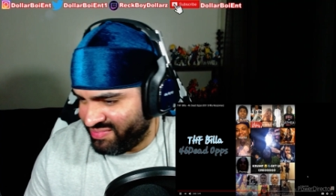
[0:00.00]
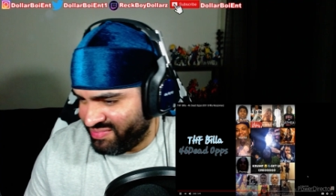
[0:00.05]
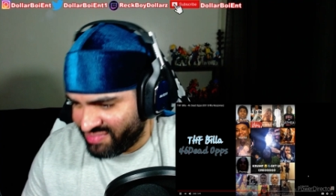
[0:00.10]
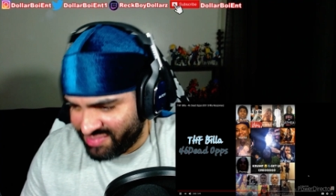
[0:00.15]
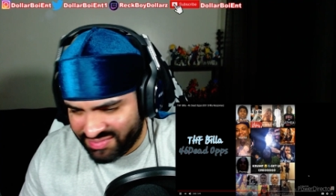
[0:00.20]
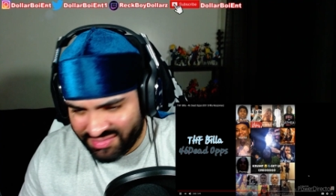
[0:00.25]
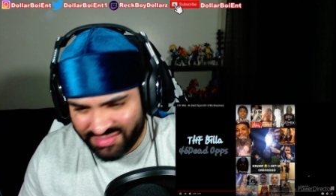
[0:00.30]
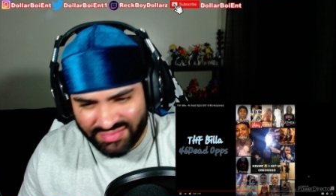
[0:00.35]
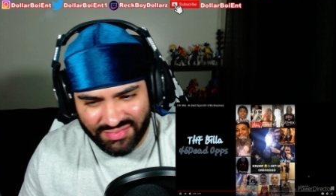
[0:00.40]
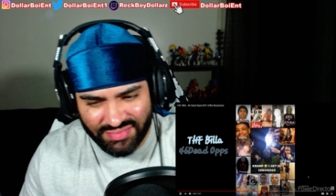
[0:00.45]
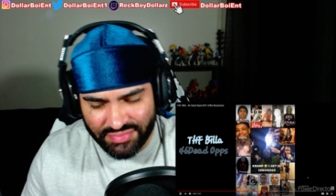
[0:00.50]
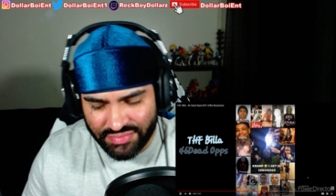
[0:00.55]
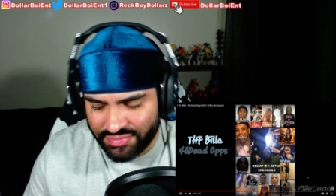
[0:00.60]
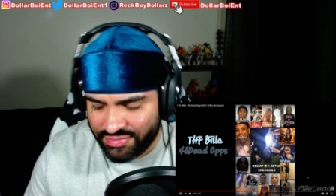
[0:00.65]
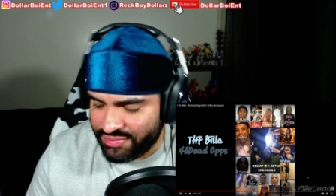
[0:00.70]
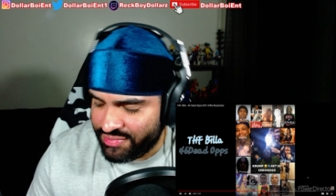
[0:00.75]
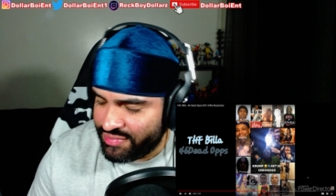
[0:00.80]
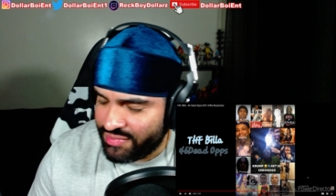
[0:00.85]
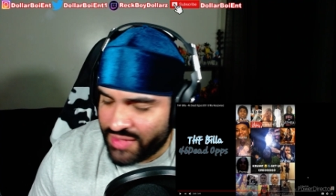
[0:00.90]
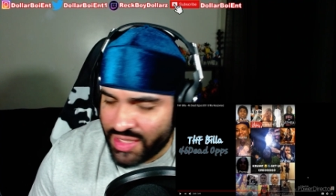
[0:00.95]
Bankroll,
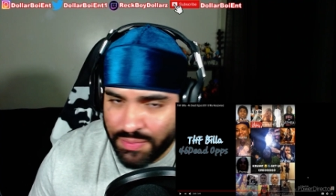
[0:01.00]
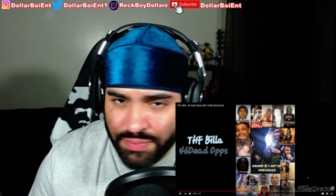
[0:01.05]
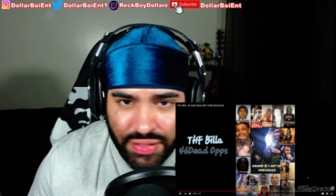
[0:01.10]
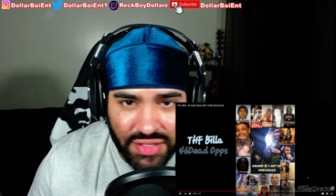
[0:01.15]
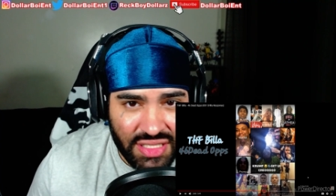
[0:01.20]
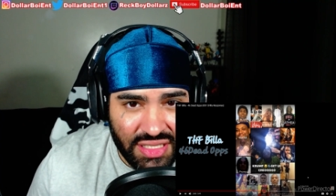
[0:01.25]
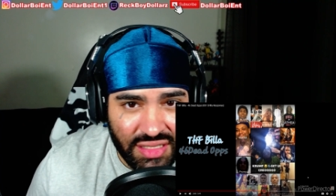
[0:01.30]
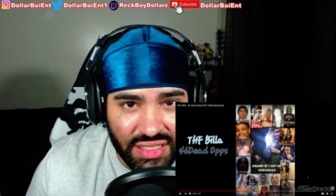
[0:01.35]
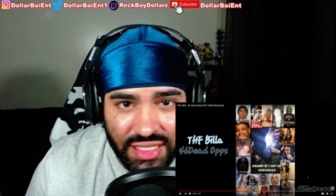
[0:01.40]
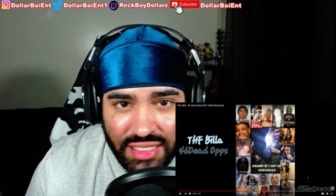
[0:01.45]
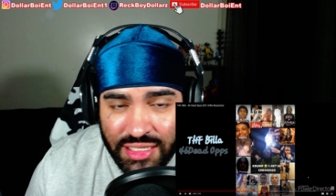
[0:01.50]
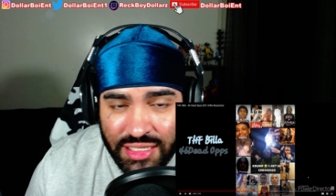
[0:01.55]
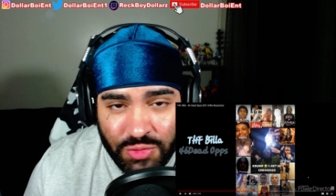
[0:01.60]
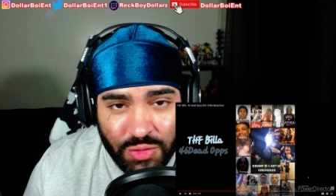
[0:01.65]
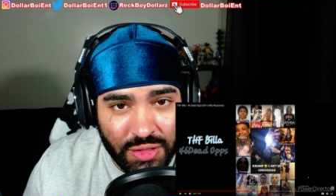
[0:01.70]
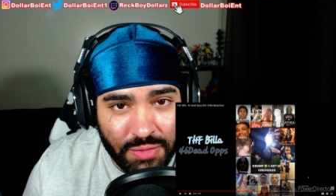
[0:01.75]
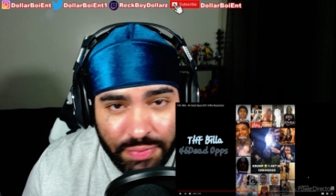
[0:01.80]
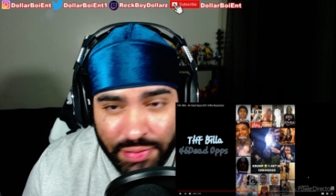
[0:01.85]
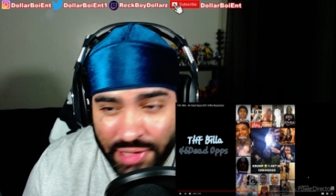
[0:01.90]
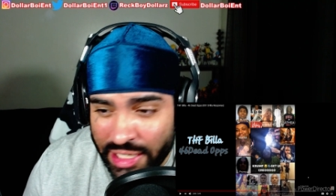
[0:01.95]
not Pussy niggas want
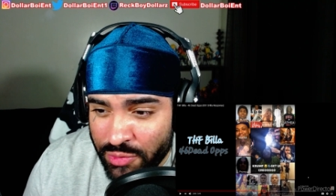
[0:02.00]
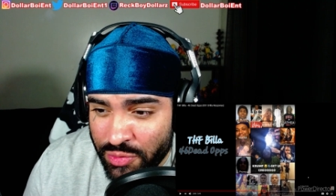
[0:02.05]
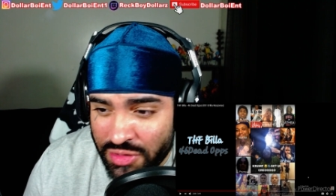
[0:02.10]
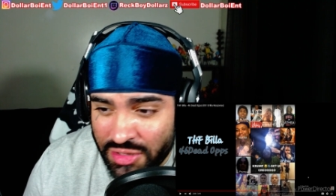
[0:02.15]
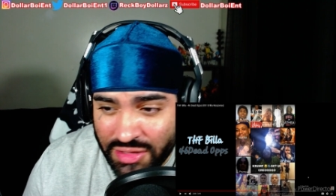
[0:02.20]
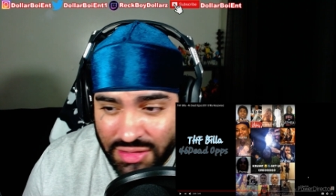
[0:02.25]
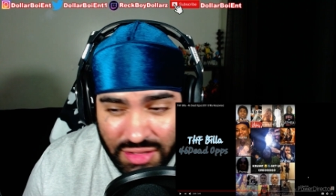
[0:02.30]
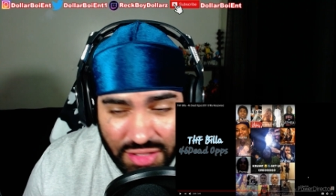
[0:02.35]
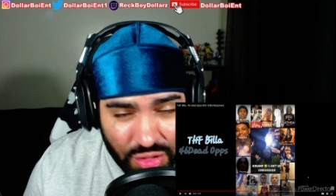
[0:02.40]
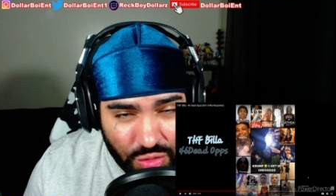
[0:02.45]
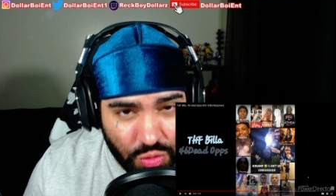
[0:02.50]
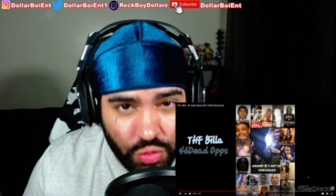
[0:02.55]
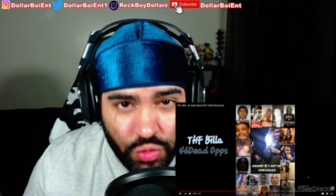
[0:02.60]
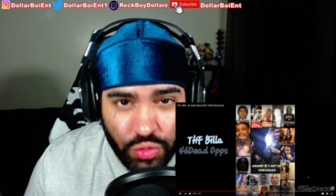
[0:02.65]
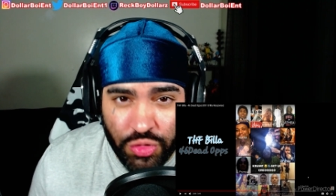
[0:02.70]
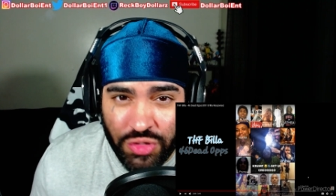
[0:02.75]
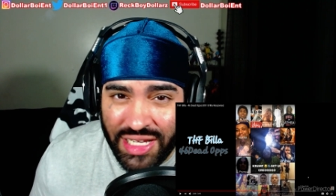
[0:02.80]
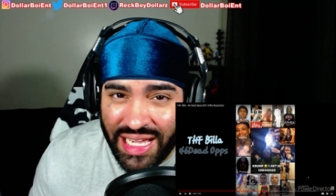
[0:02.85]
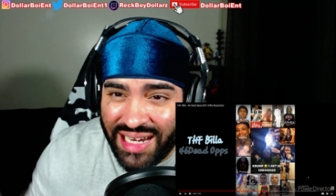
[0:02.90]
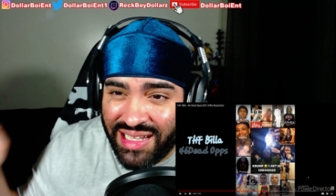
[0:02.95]
to play with the tool.
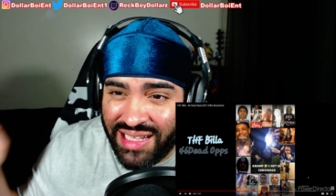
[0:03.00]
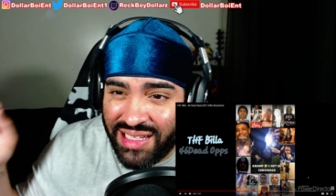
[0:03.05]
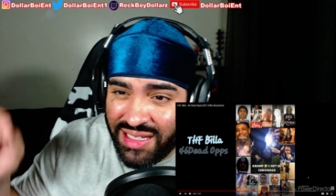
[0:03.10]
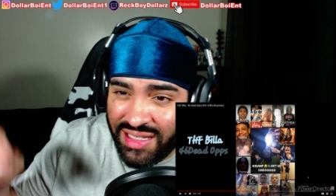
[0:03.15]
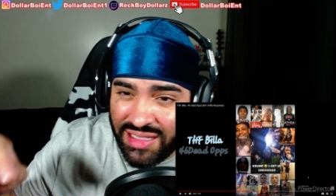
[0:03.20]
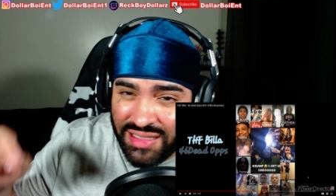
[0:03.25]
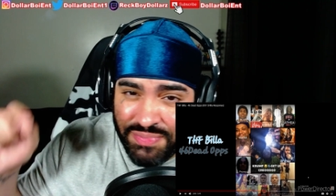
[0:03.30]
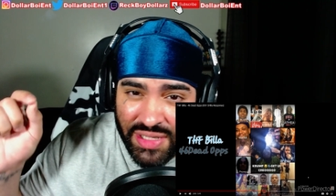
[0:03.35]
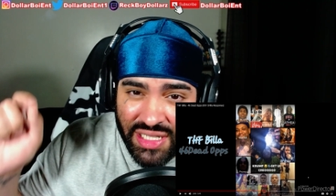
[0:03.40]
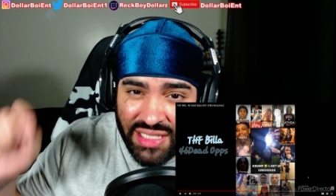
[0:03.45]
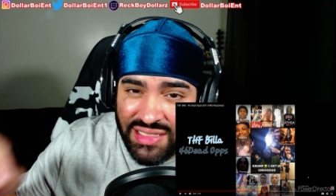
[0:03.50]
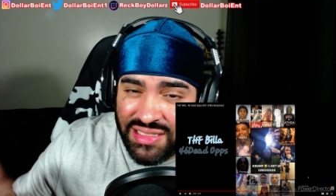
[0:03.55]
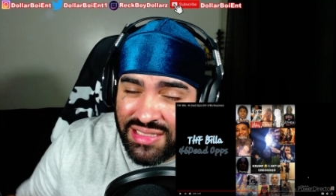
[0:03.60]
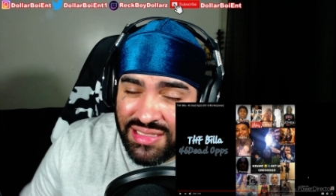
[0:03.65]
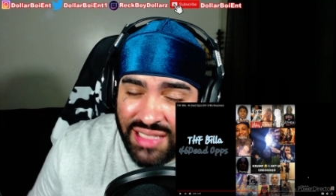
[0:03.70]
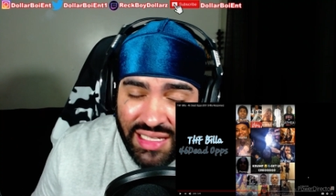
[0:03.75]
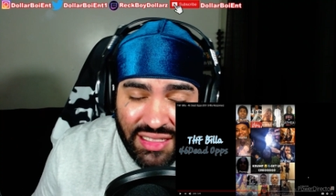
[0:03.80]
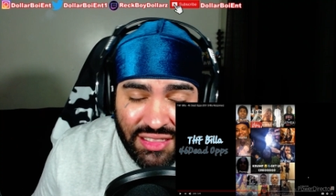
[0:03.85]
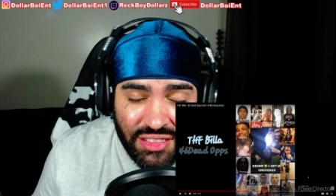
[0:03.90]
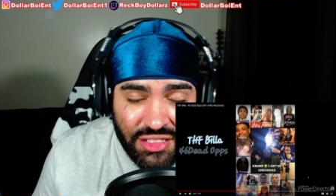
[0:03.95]
You're not a hitter, man. Just
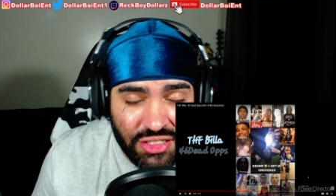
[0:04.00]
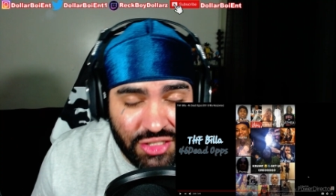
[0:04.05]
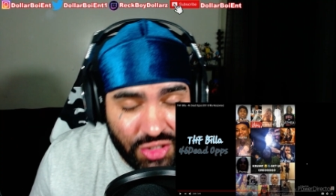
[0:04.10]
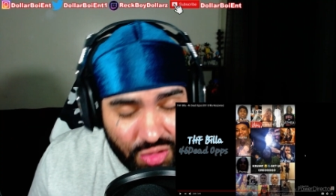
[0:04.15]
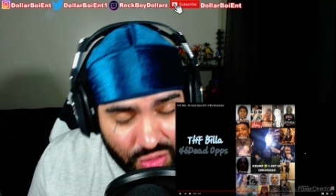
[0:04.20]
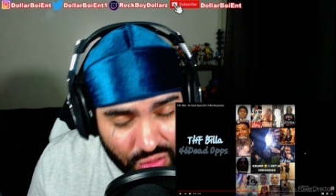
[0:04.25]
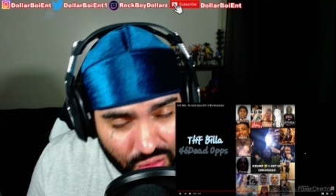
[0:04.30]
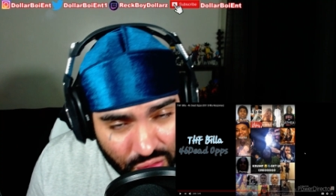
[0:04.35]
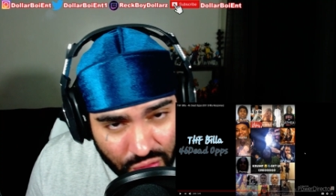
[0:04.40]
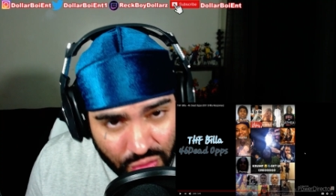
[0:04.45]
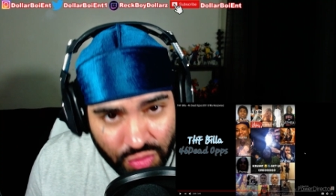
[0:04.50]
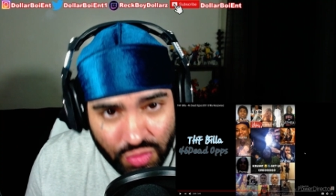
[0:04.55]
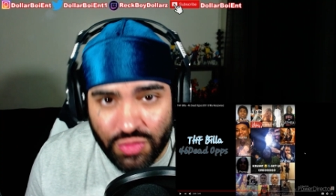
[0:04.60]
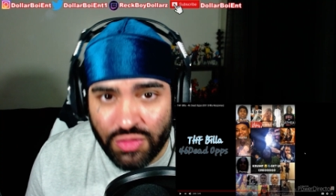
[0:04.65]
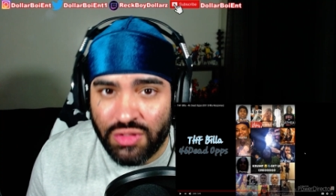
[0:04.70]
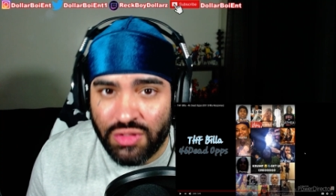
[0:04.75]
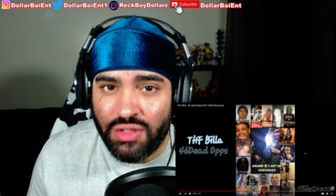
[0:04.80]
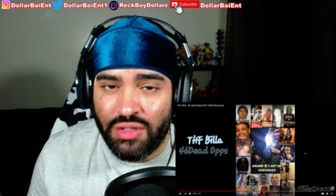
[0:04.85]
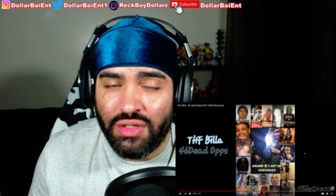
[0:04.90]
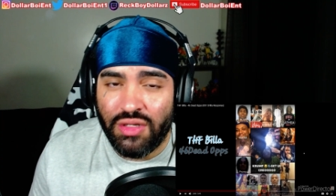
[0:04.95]
stay in school.